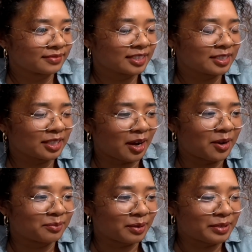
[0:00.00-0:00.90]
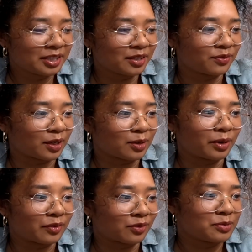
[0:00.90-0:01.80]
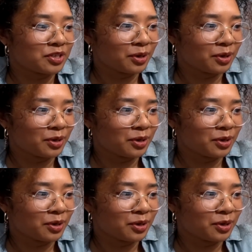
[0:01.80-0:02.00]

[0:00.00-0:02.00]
She's like, let me get the fuck away from you.